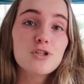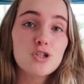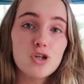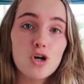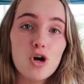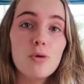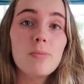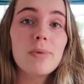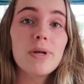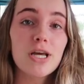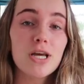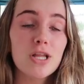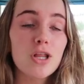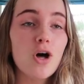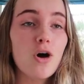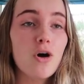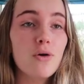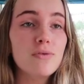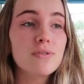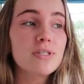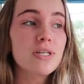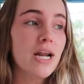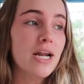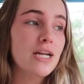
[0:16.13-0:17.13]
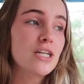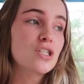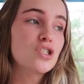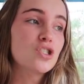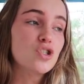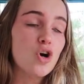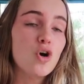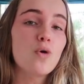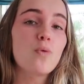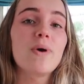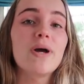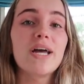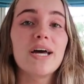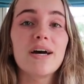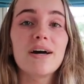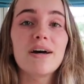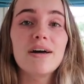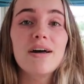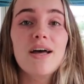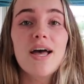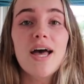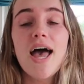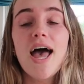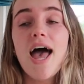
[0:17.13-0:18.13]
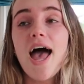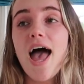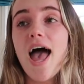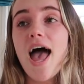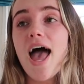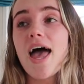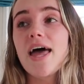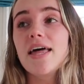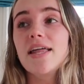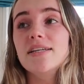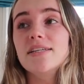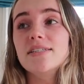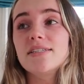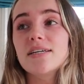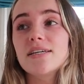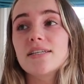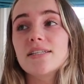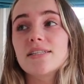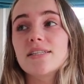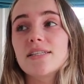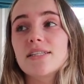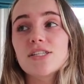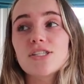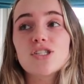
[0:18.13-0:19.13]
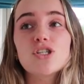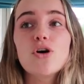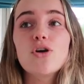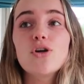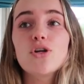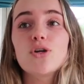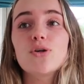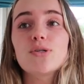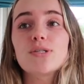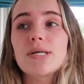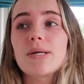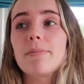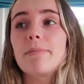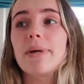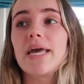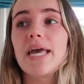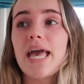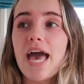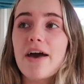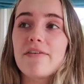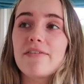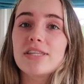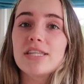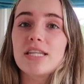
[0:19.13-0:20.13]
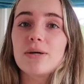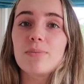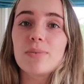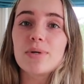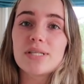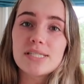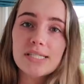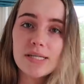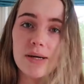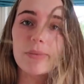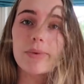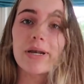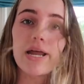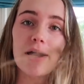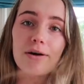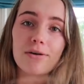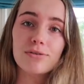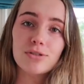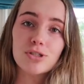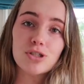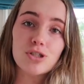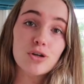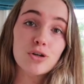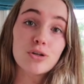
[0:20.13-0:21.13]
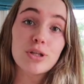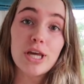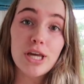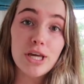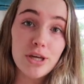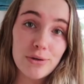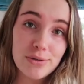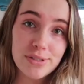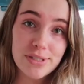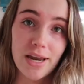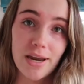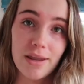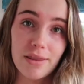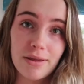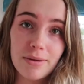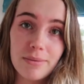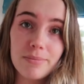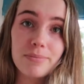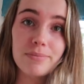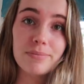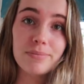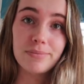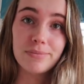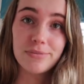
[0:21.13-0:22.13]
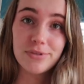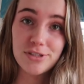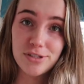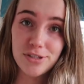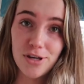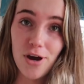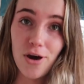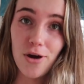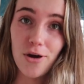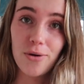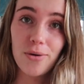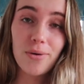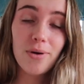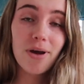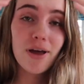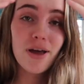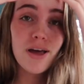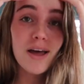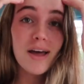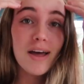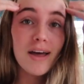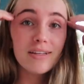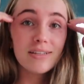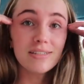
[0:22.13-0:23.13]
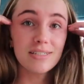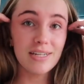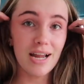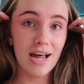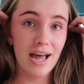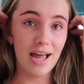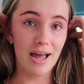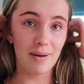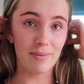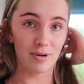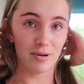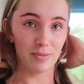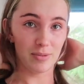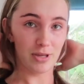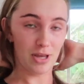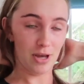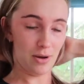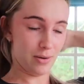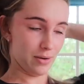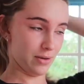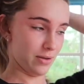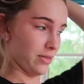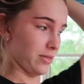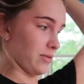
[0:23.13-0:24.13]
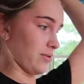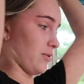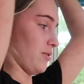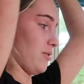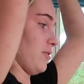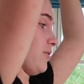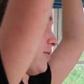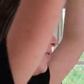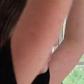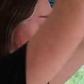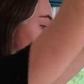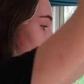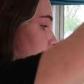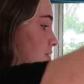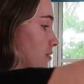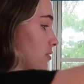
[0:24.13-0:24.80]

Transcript: so many clothes that I just don't wear, and there's no use in me having them when someone else could get used out of them. So today I'm going to be going through